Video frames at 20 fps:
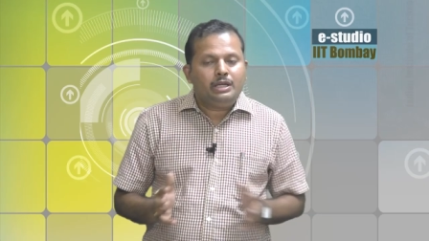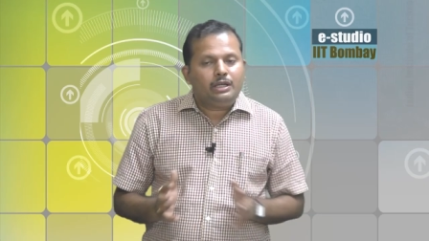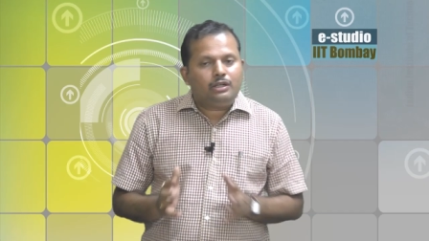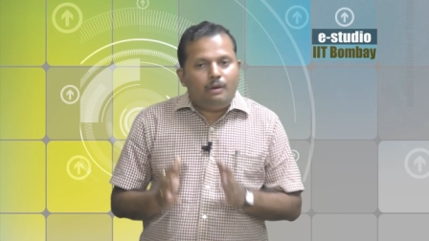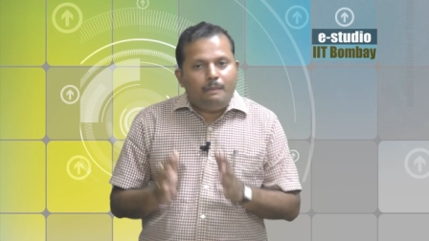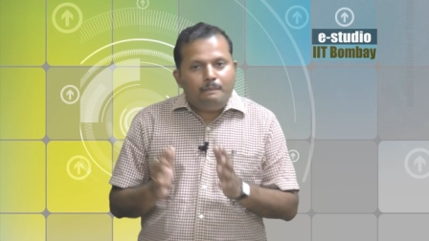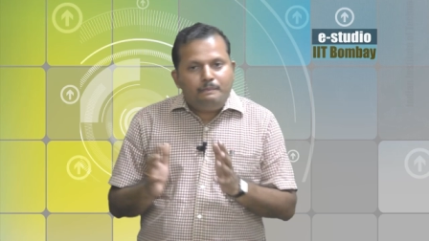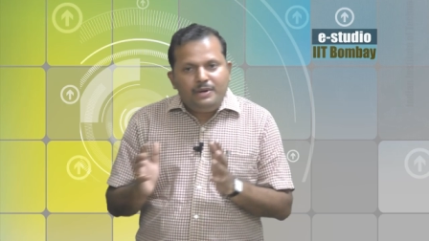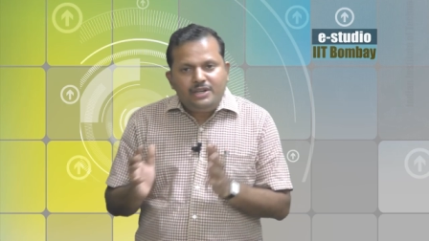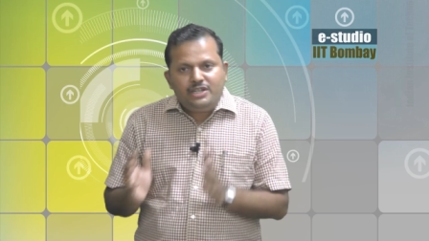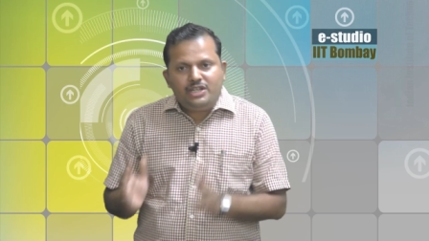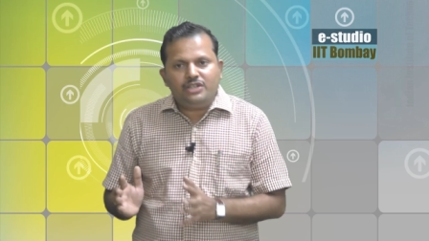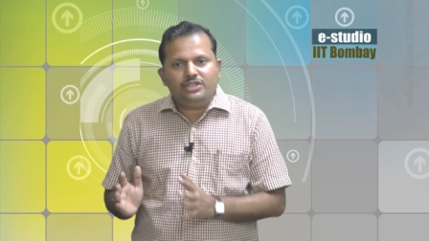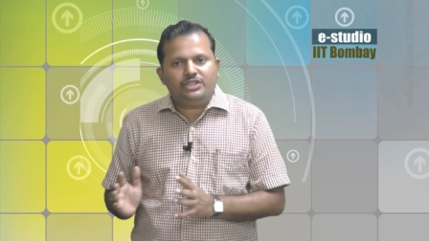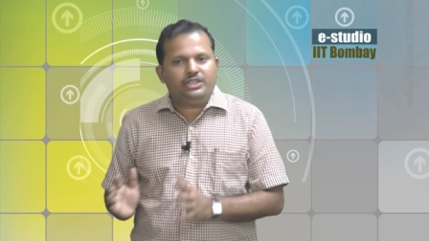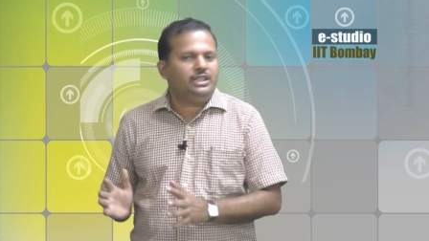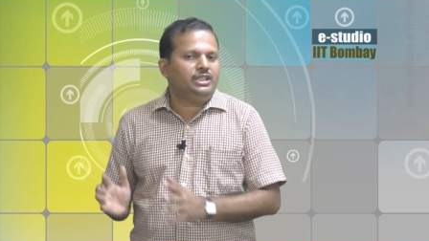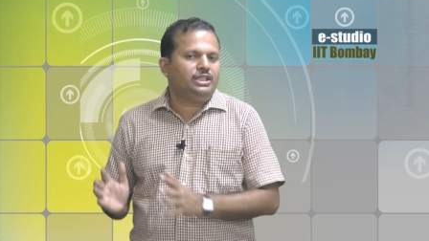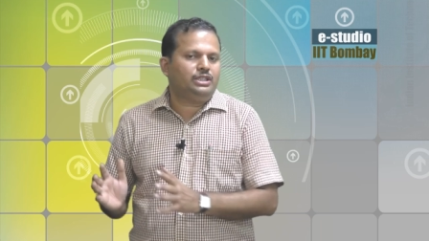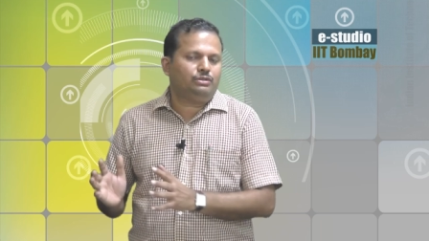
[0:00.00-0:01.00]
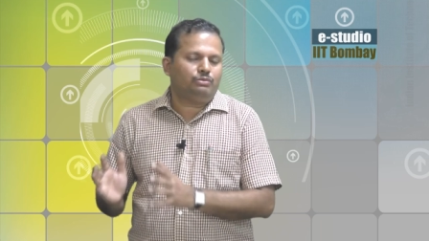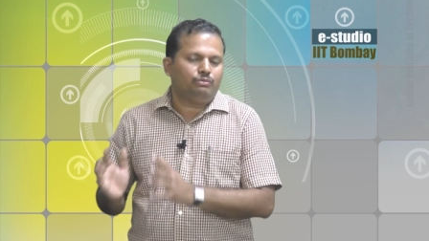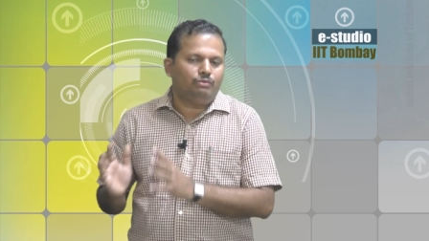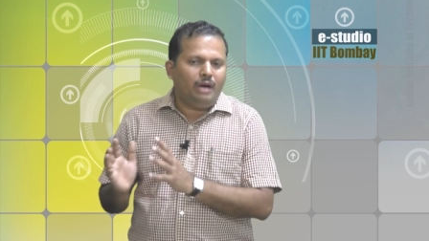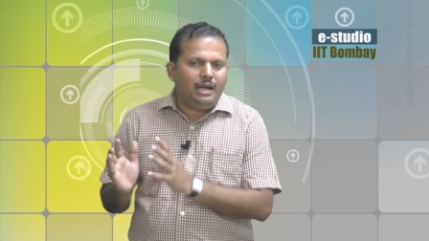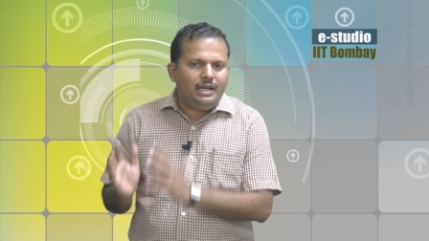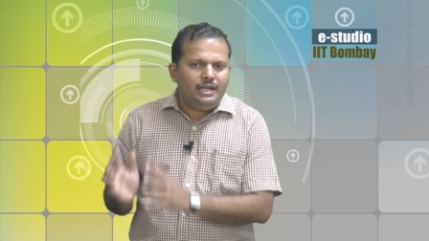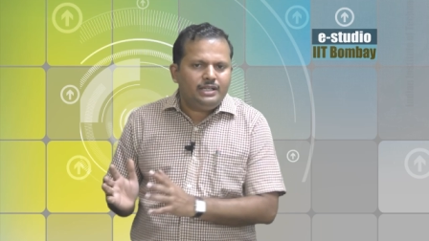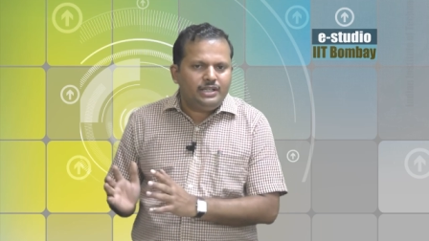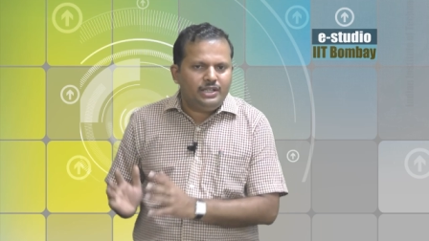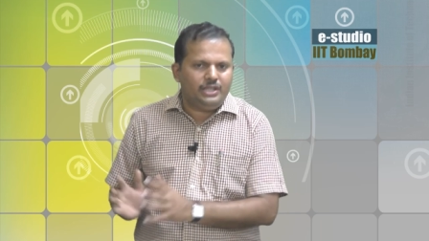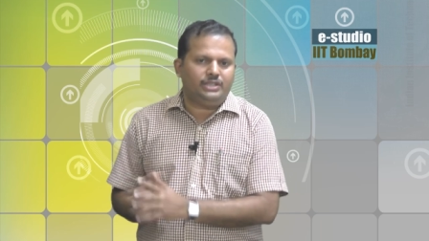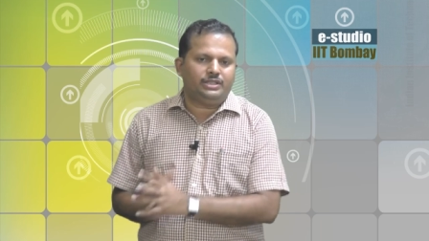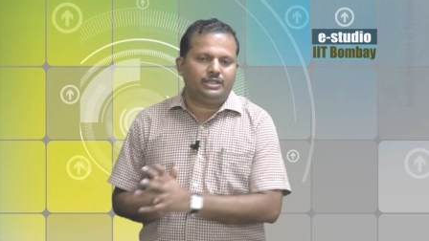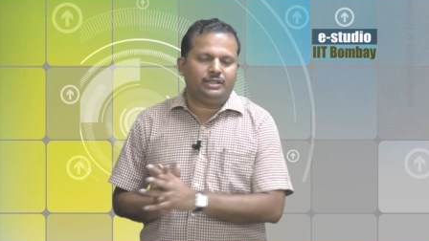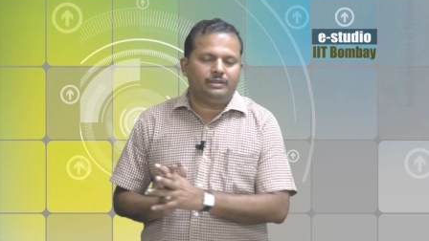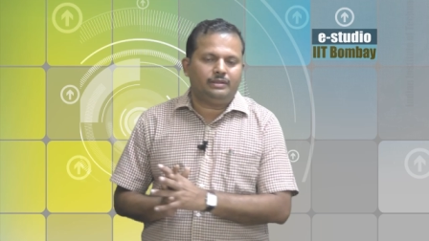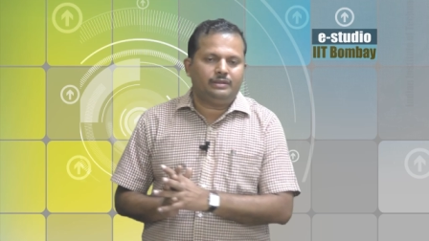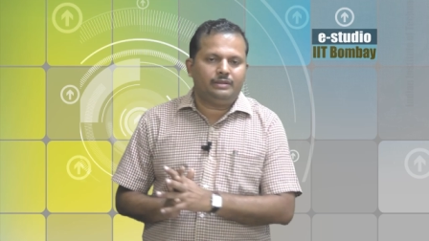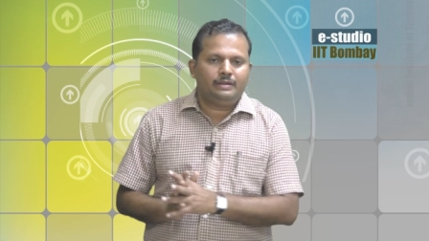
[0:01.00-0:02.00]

Competency is one reason,